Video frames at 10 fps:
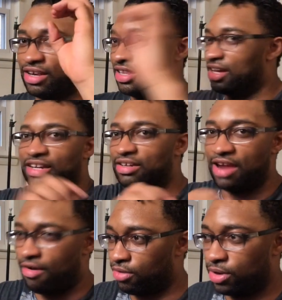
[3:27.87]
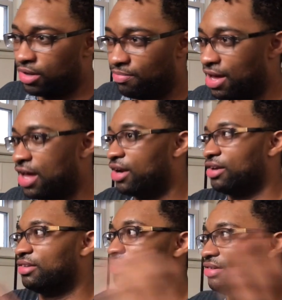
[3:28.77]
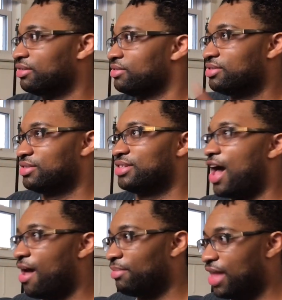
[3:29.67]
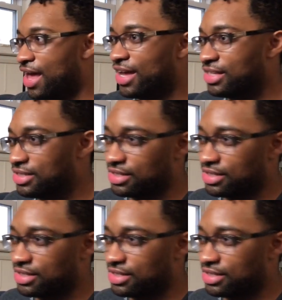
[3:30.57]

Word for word: and they never would have met and timelines